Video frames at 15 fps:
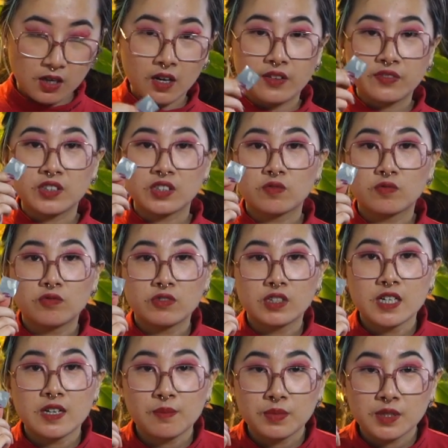I've just
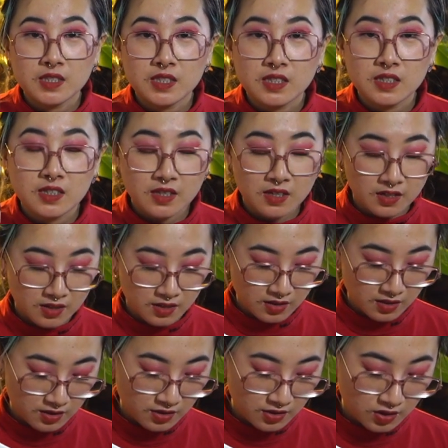ripped
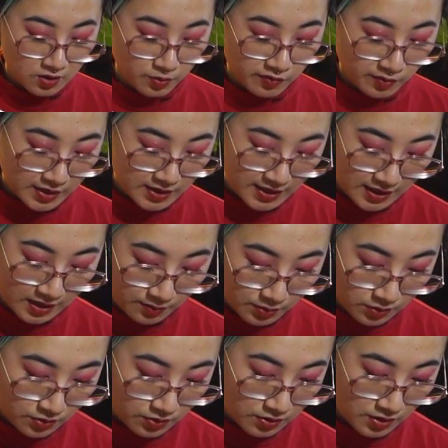the top of my
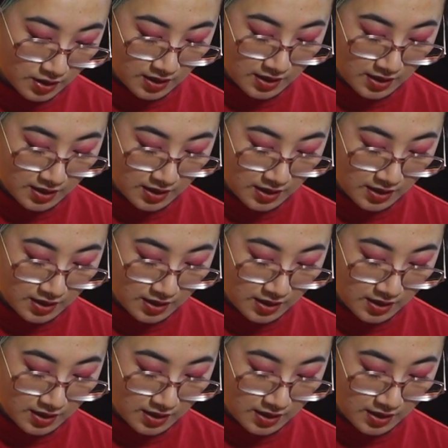table.